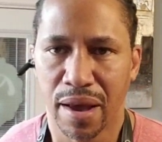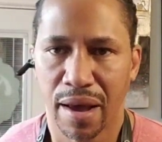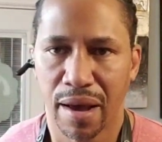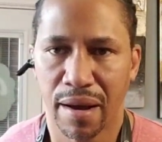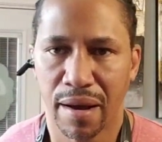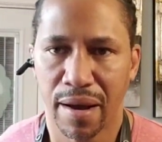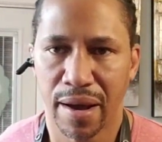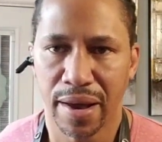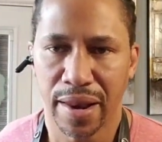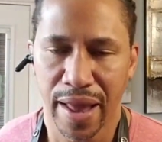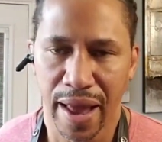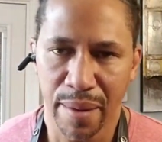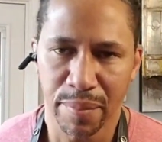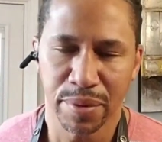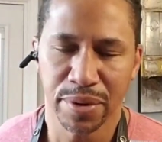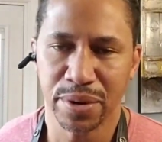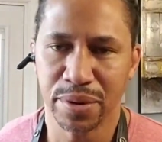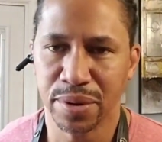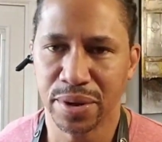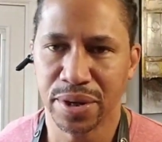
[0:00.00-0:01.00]
And
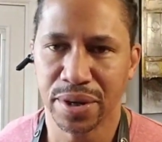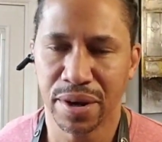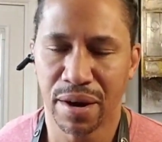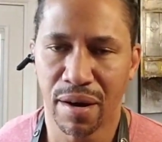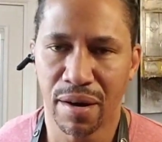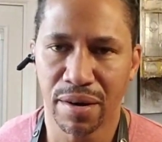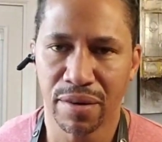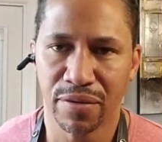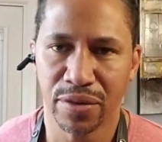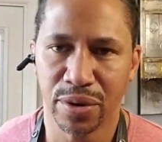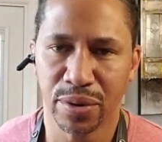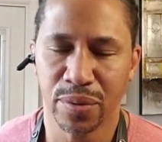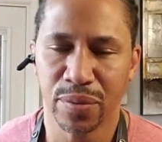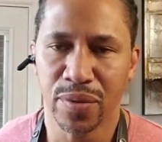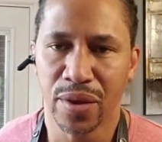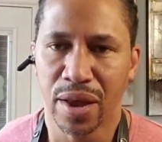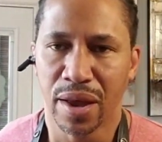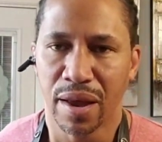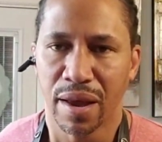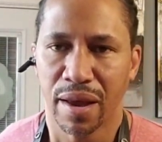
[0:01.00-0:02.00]
Happy New Year to all of you.
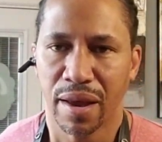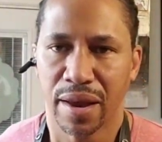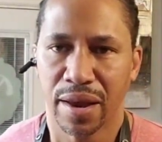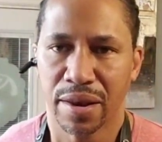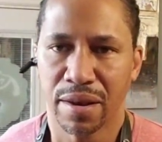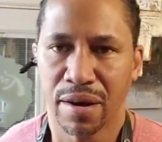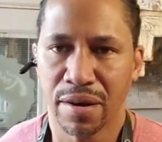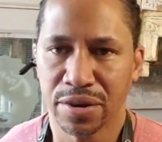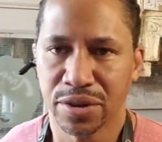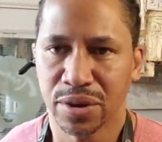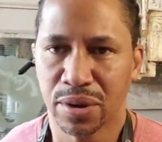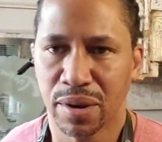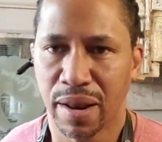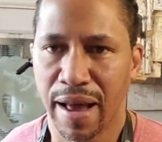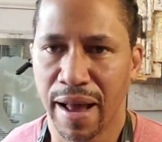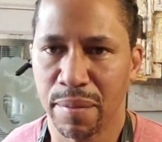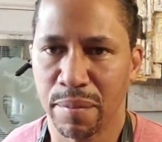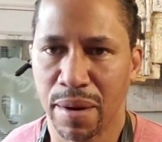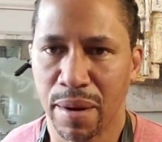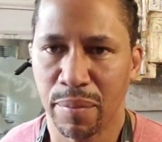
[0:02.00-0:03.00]
And also
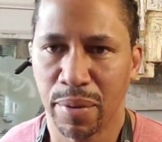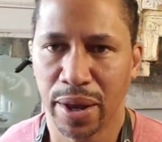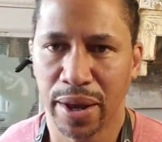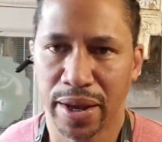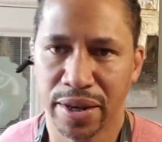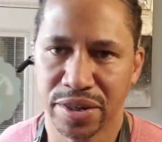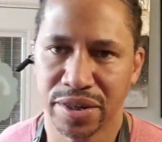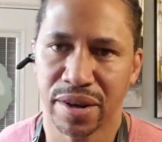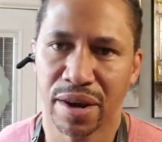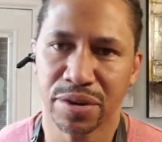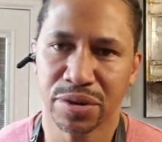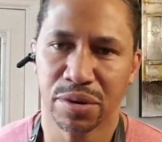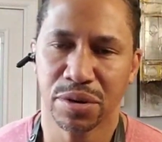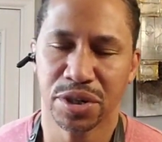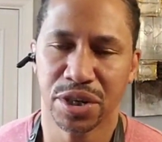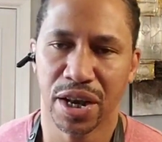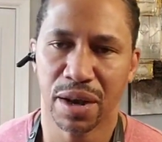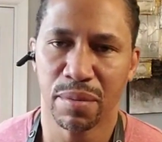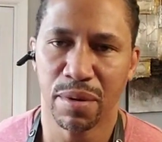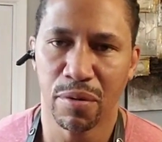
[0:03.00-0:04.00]
like my page, and also
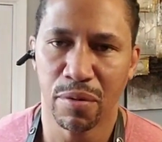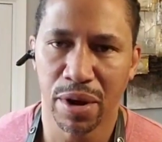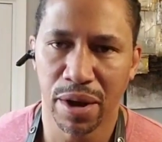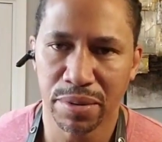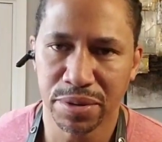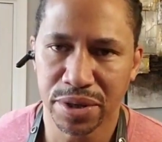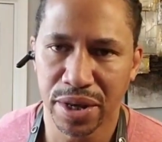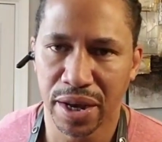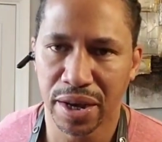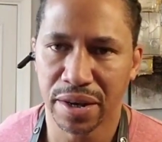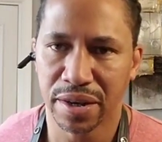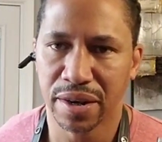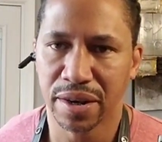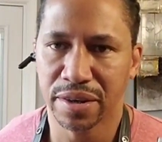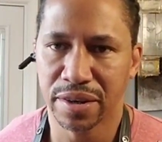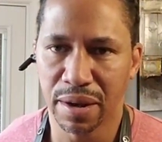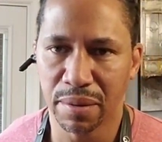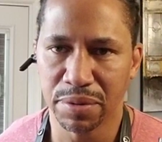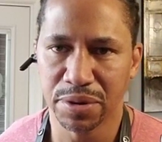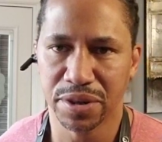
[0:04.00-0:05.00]
check my
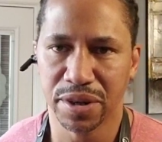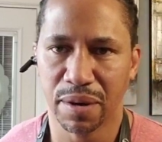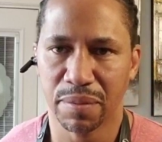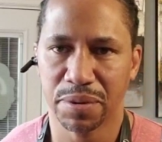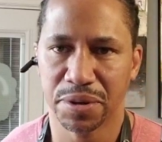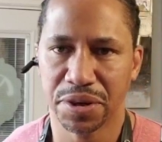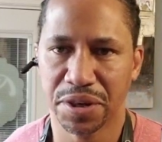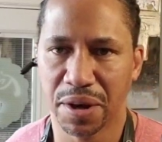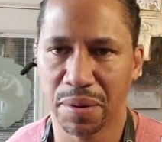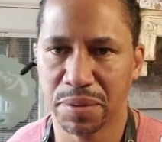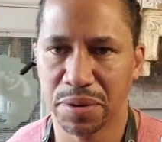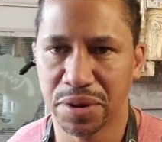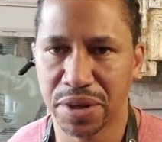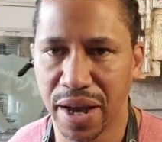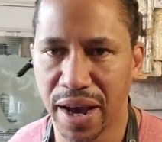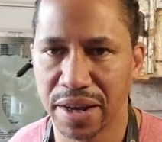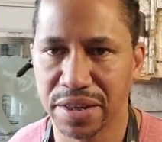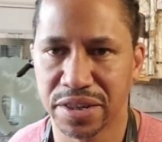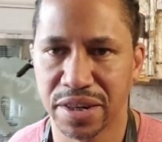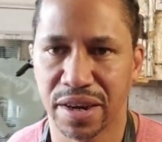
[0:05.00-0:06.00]
website,
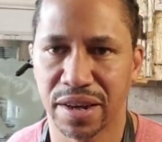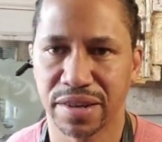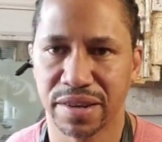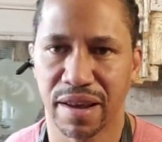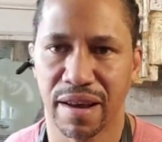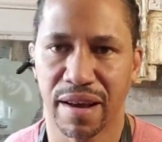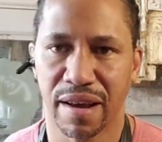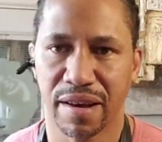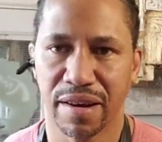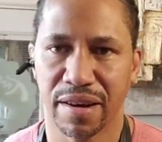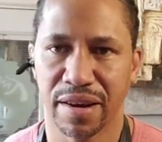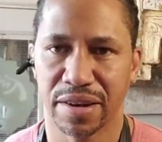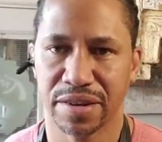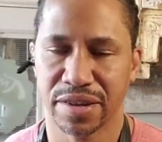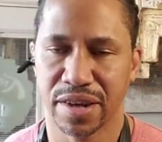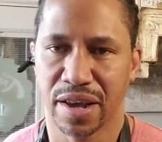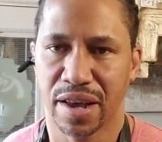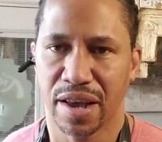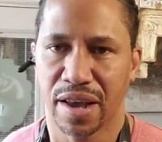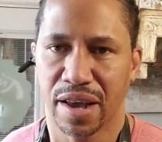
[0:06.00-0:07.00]

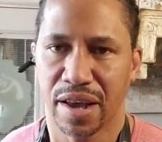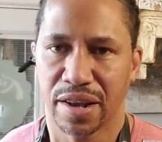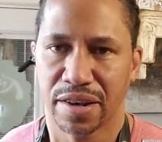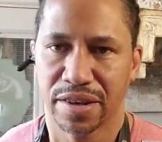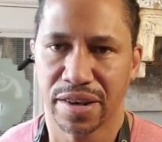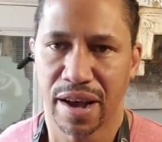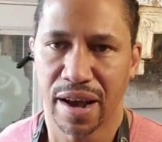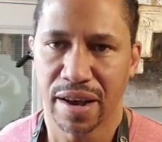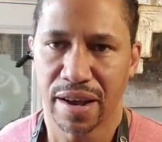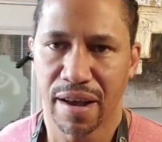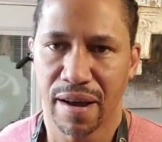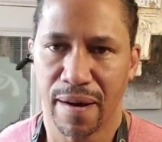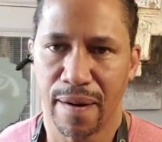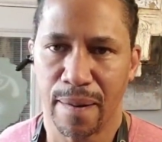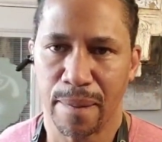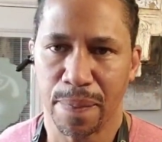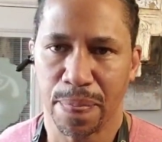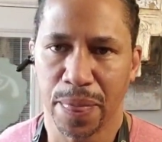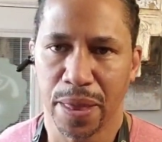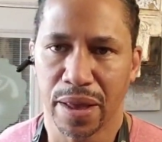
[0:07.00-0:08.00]

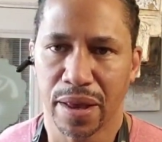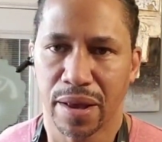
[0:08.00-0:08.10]
www.johnscottcuts.com.